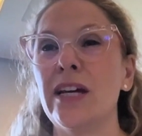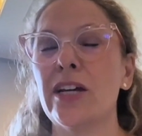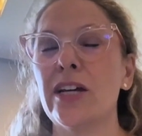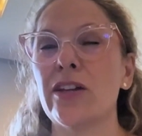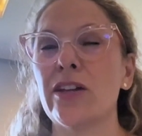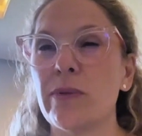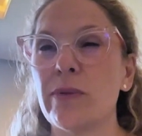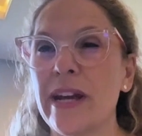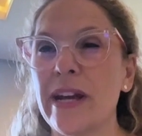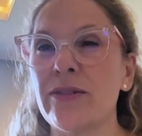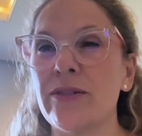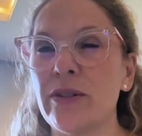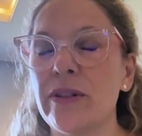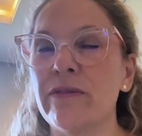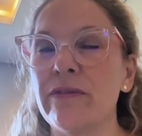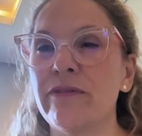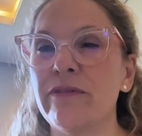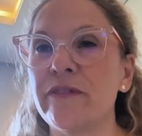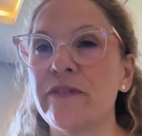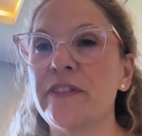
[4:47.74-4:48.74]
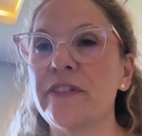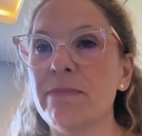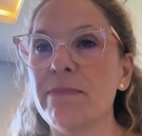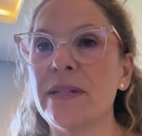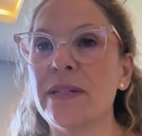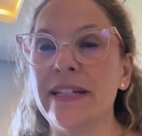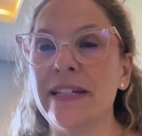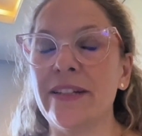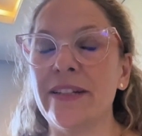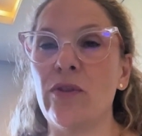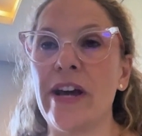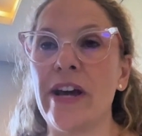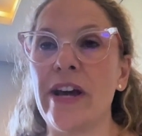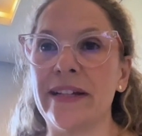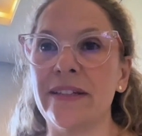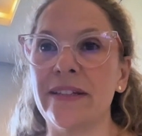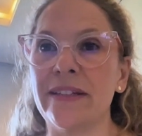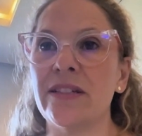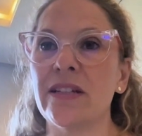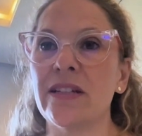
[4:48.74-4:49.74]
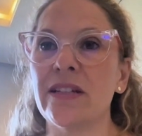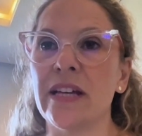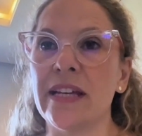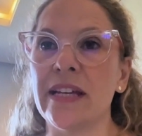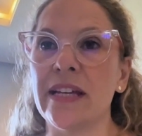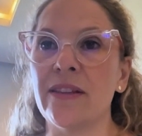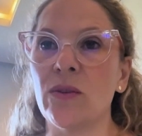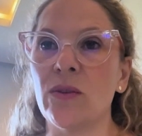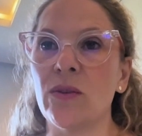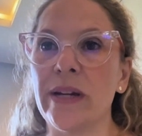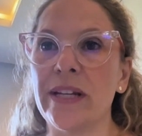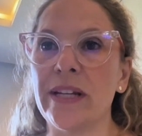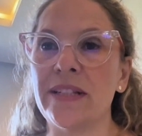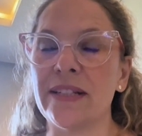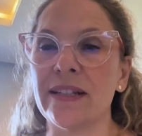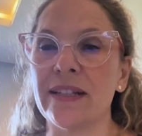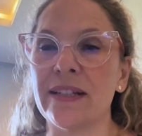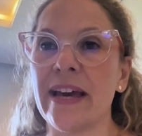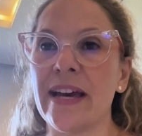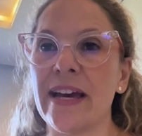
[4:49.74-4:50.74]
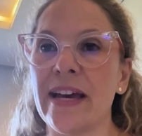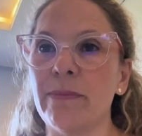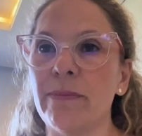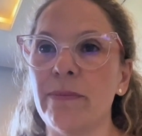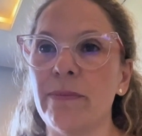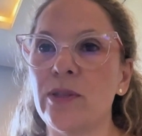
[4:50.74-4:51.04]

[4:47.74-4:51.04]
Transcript: 350 million rand in the Western Cape.